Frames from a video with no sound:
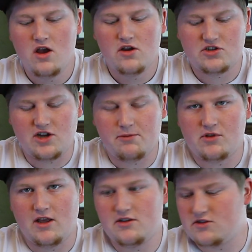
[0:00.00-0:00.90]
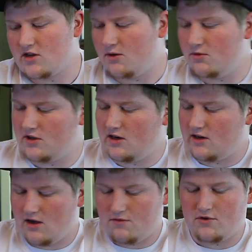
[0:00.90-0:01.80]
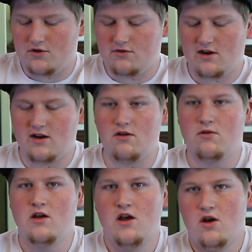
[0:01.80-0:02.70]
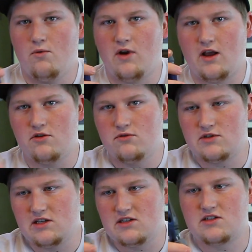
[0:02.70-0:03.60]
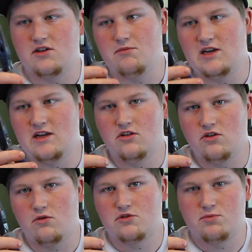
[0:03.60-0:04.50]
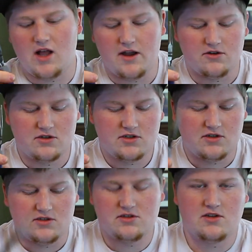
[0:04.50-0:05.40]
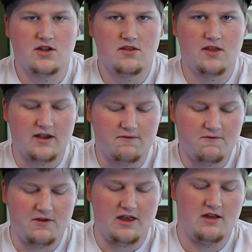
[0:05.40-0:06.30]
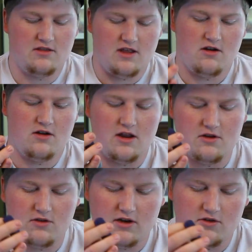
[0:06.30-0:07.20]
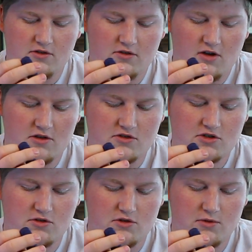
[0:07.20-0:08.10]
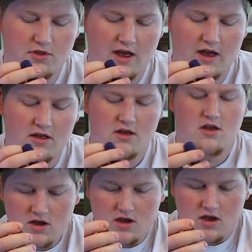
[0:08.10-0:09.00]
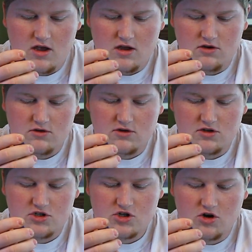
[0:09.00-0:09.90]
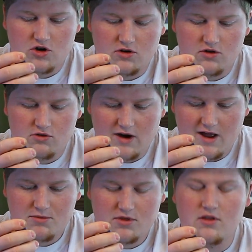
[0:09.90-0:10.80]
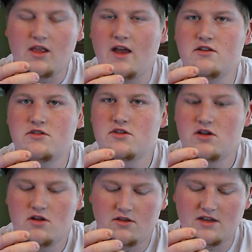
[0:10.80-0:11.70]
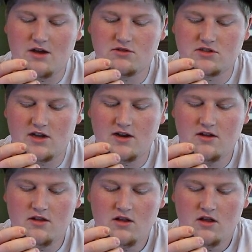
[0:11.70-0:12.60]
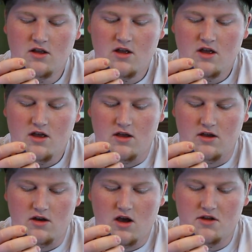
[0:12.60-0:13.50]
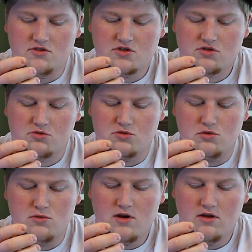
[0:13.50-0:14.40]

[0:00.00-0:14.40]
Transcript: shaped lens. I will get it out for you right now. What I use is some needle nose pliers, because they can fit in there and you can unscrew it with that. And you can just grab the lens on the outside and unscrew